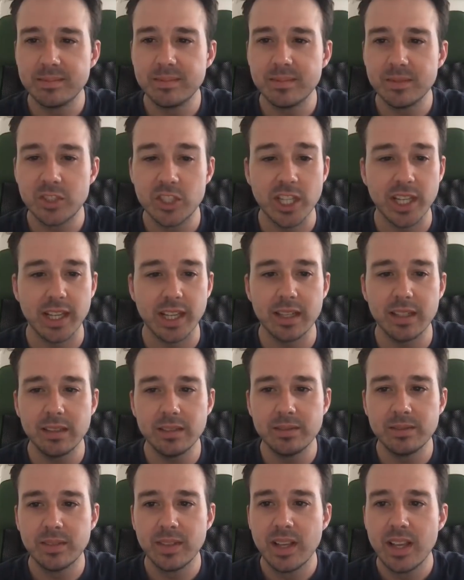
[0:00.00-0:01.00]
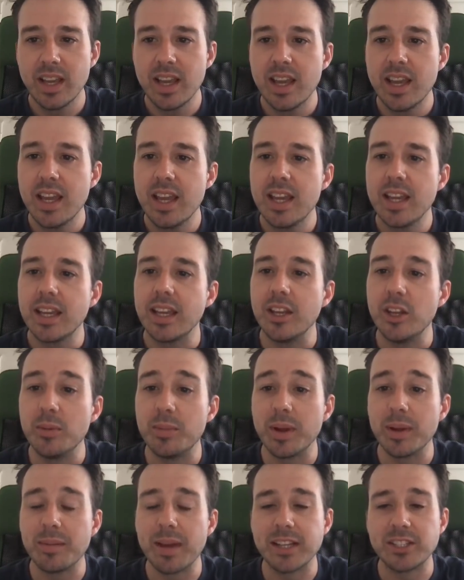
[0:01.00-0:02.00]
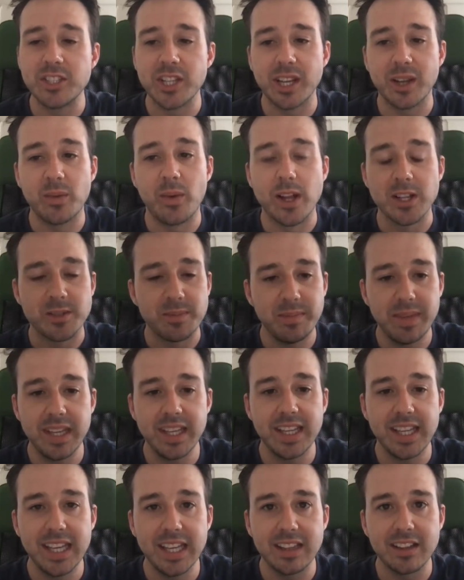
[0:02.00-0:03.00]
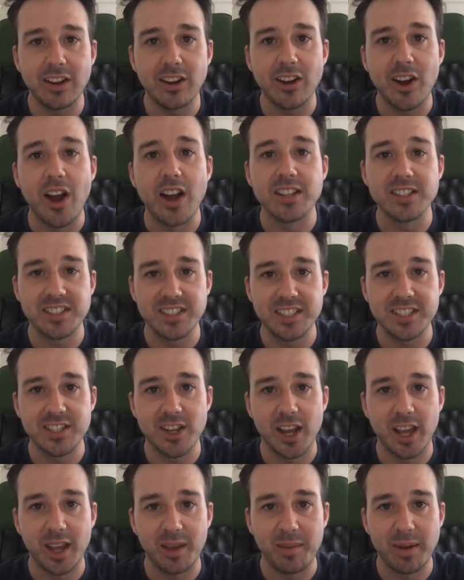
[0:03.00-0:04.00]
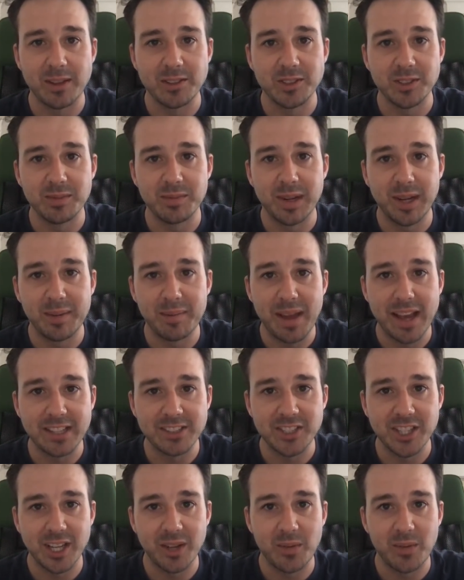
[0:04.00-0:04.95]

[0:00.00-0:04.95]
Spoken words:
Chicken? Can you bring back Chicken Watch? Me and Keith are constantly talking about bringing back Chicken